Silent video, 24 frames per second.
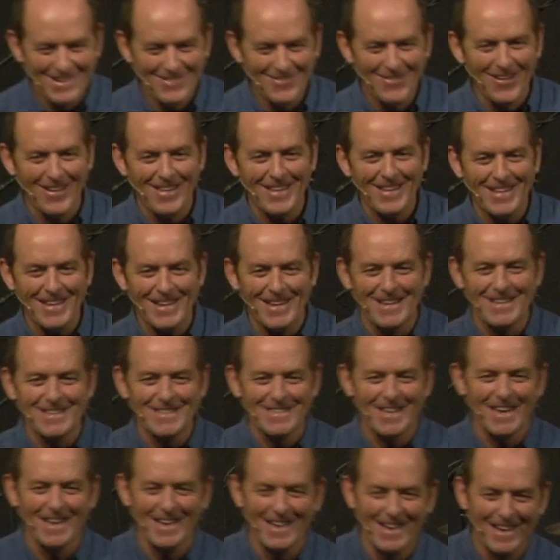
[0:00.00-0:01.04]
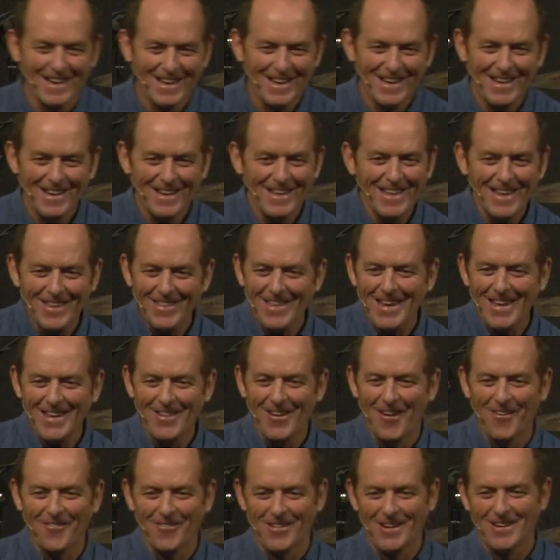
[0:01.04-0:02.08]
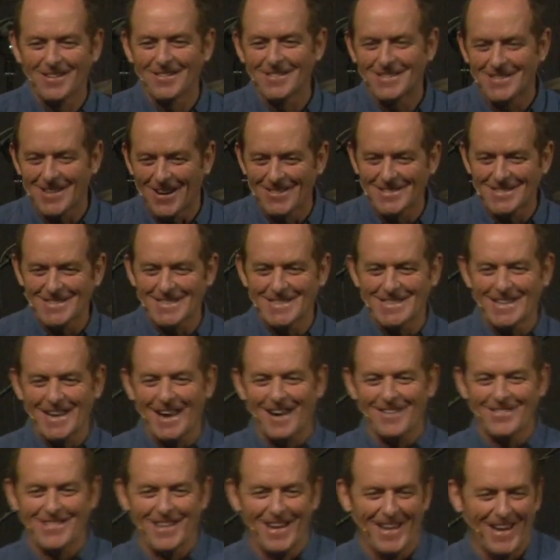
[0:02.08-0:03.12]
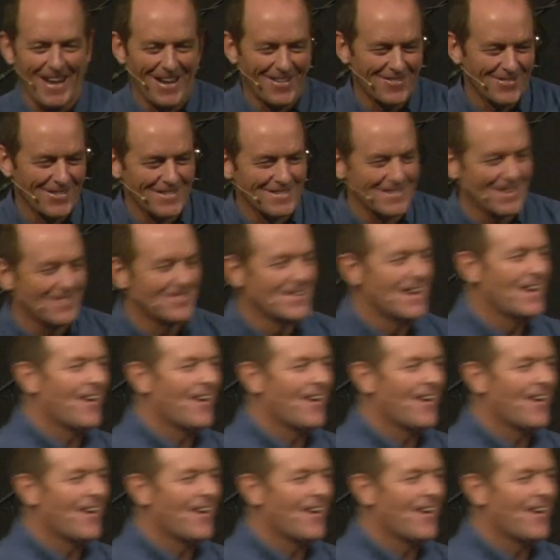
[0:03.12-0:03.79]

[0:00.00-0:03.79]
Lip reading: Well, it is. They're not real jobs. The staff don't have real jobs.